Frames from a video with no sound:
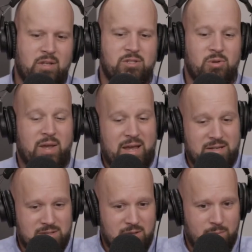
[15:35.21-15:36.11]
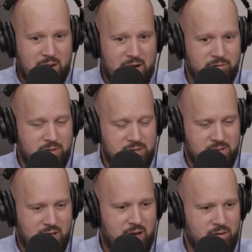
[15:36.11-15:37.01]
So as the battery
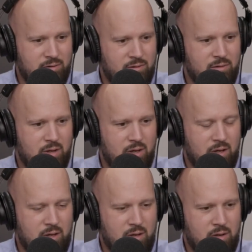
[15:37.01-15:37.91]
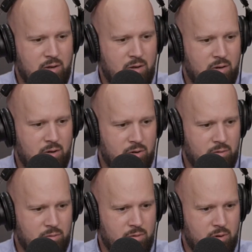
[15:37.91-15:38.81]
stacks
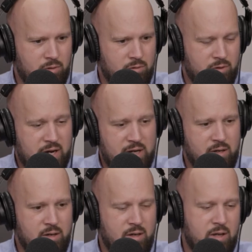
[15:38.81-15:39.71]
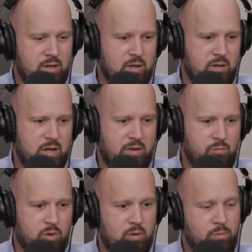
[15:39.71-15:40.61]
are created and then have
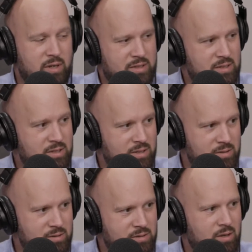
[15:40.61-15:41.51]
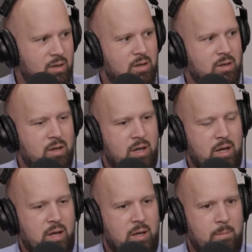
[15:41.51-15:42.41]
more complexities,
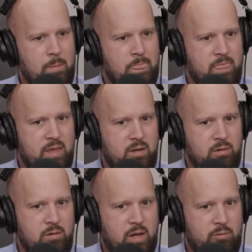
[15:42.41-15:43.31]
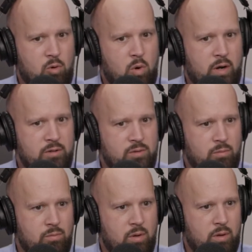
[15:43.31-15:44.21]
then that requires
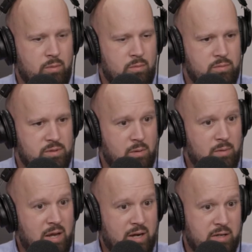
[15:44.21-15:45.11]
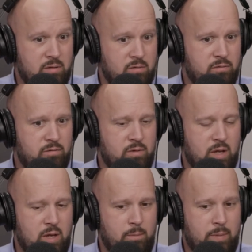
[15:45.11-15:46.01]
some kind of
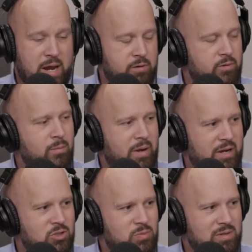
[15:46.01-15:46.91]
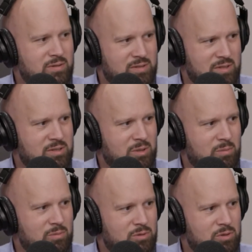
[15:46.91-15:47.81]
battery management
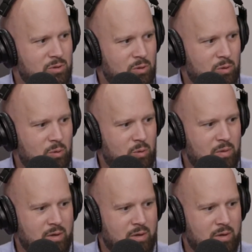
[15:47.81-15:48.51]
system to